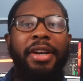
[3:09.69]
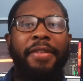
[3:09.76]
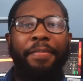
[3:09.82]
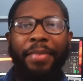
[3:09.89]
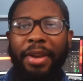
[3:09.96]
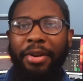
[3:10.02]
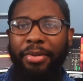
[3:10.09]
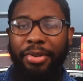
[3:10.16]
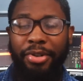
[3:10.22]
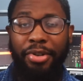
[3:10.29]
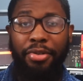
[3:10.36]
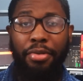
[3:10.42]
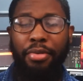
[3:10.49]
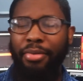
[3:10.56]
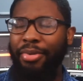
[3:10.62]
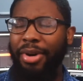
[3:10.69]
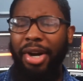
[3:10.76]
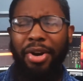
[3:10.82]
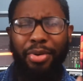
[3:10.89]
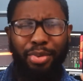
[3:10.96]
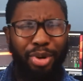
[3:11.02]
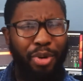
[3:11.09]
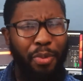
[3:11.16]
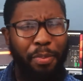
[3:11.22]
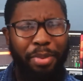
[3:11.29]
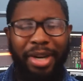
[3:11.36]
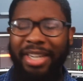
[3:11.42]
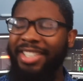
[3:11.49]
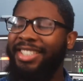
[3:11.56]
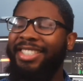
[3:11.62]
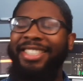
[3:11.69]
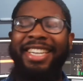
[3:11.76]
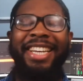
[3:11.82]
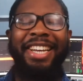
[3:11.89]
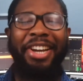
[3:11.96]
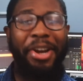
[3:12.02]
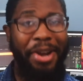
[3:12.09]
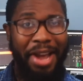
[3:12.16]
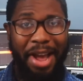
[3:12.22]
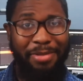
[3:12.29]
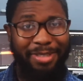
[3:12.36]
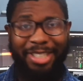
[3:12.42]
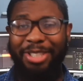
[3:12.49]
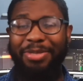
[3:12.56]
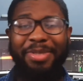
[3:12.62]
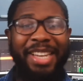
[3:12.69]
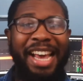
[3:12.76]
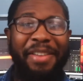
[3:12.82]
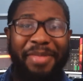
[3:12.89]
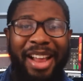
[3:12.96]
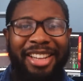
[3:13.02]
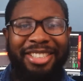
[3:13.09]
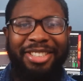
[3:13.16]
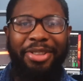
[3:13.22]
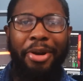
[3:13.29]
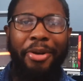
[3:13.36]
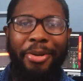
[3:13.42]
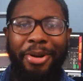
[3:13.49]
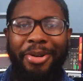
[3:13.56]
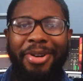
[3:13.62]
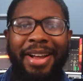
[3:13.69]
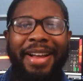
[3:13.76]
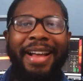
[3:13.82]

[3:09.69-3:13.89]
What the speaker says: they will go through a robust, I'm assuming that means thorough,